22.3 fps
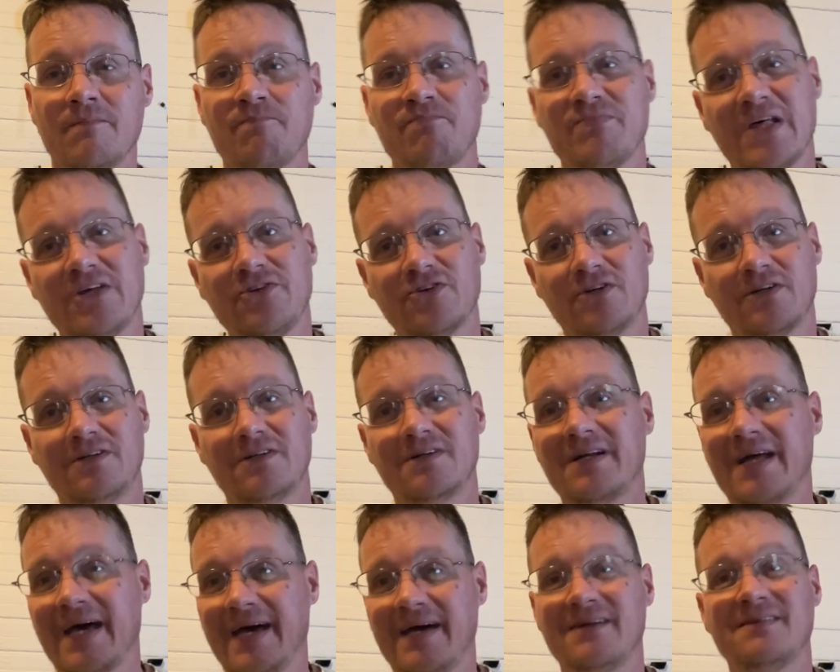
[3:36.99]
That's a
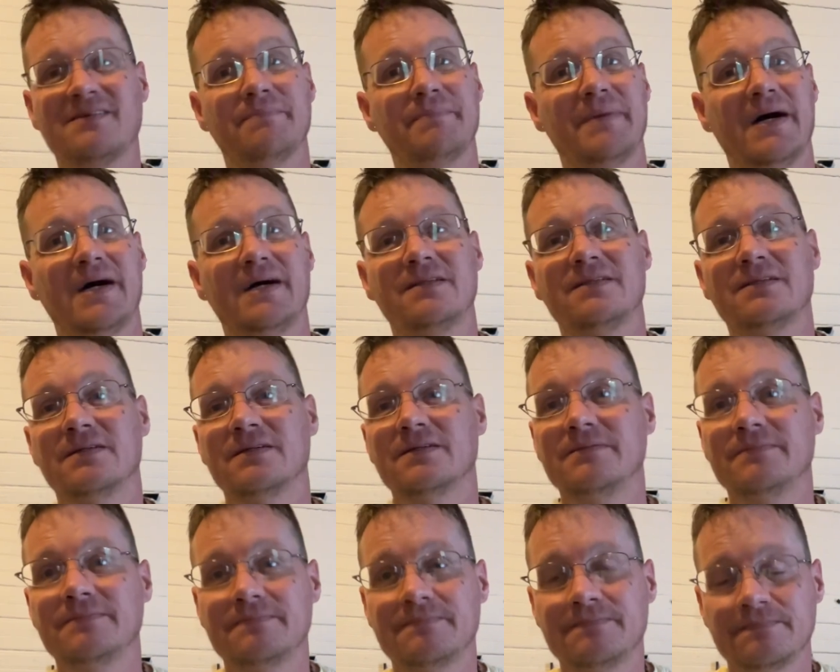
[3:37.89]
good and a bad
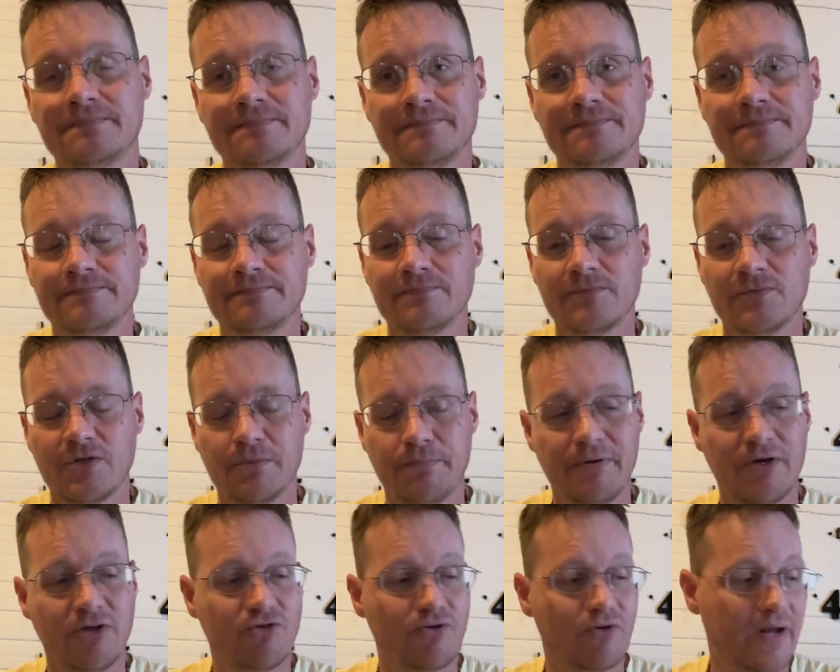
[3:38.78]
thing.
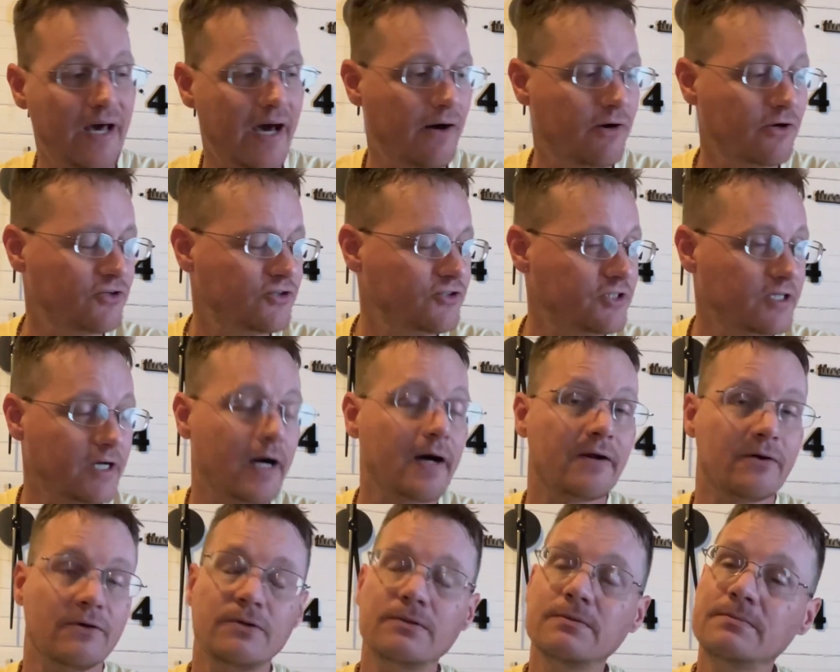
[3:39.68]
Depends on how it's
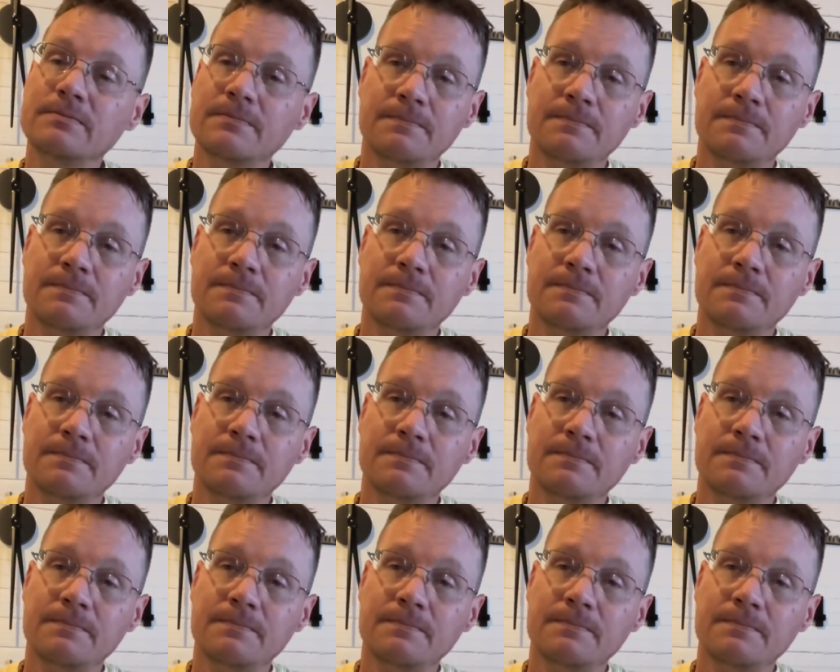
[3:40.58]
channeled.